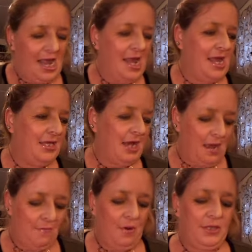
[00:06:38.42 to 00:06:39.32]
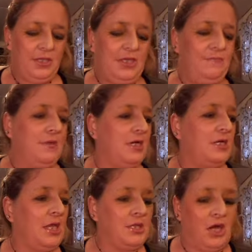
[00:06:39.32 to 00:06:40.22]
And I bought this
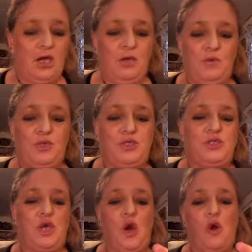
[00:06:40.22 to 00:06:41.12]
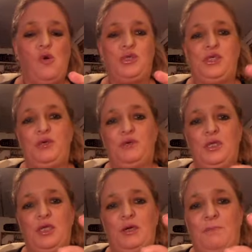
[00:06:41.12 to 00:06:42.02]
because I thought it was so cute.
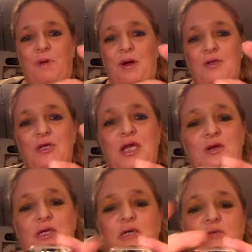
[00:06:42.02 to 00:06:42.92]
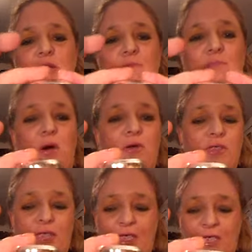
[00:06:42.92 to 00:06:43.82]
The little bottle. Look how cute that
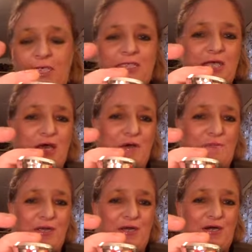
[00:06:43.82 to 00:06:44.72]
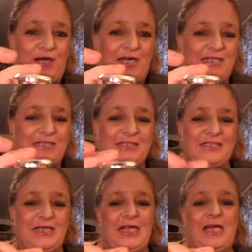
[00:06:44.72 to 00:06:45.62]
bottle is. Oh my god.
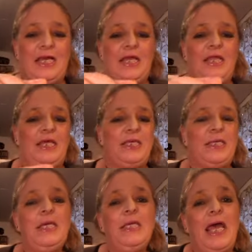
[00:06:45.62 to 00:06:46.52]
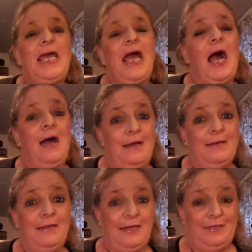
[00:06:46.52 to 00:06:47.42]
This is a
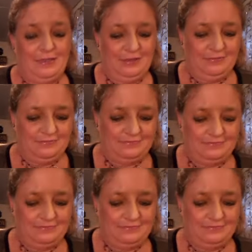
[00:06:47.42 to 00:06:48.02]
highlighter.